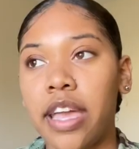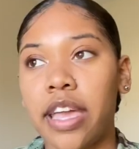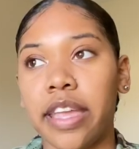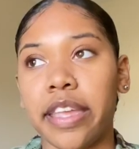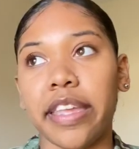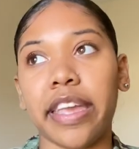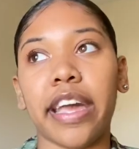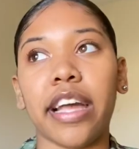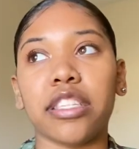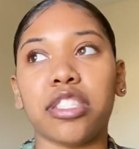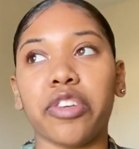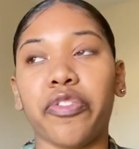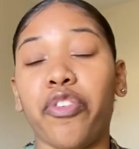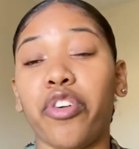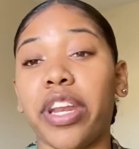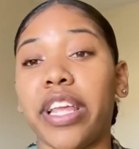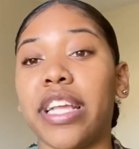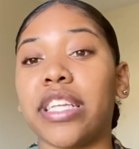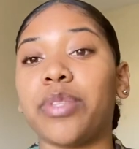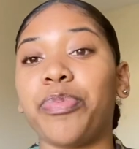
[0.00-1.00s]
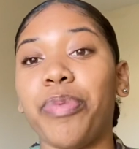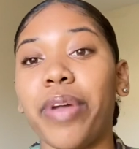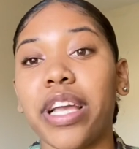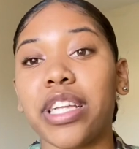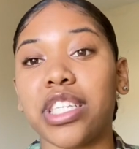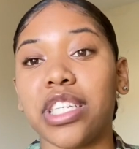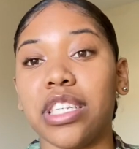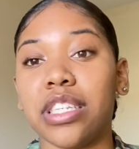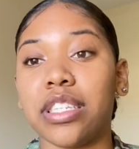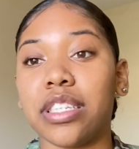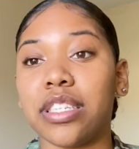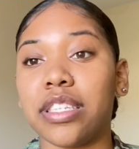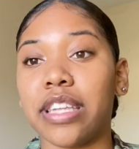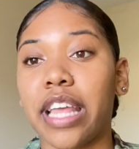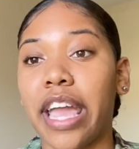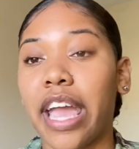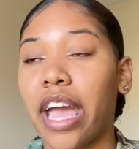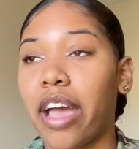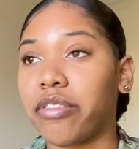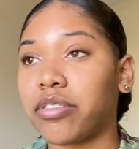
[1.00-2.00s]
yeah so for the inspections
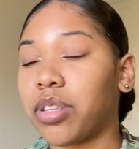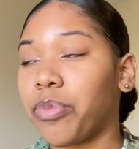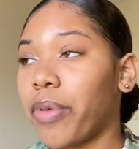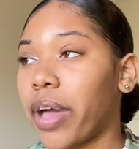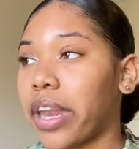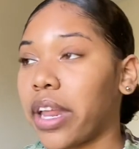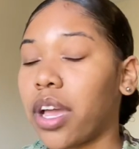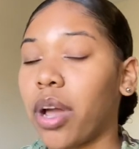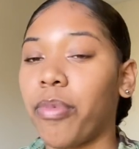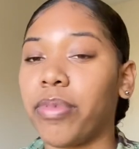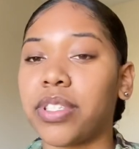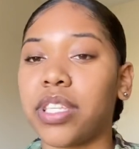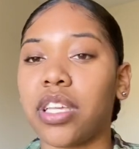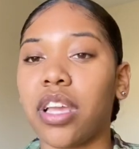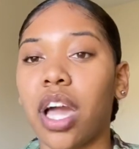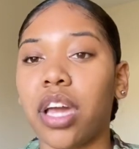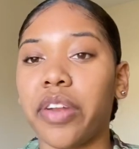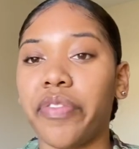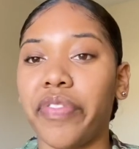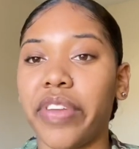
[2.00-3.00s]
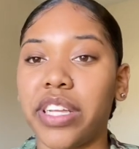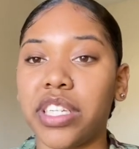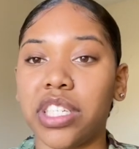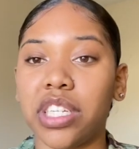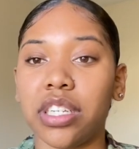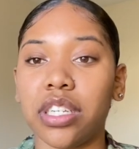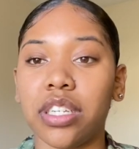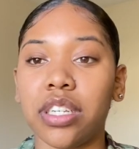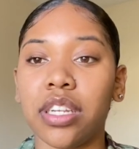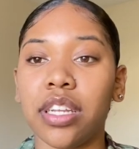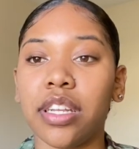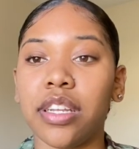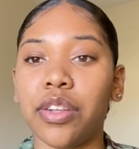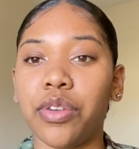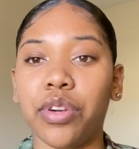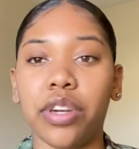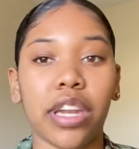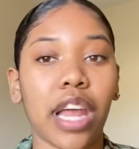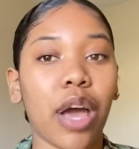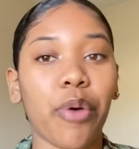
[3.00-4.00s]
they have somebody coming to y'all division
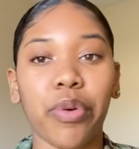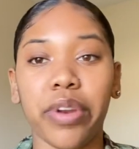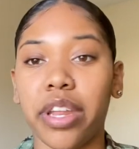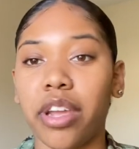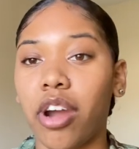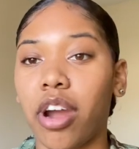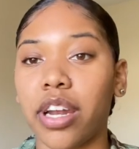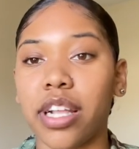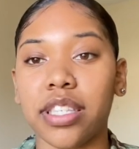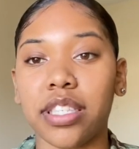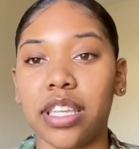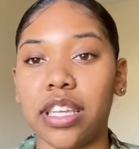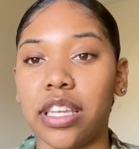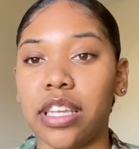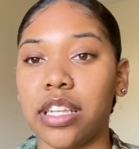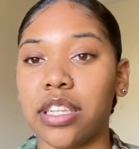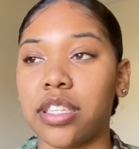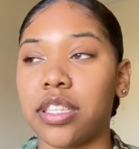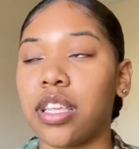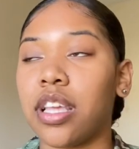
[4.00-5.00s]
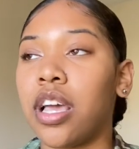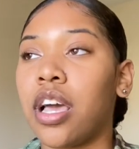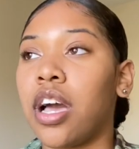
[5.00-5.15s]
not one of your RDCs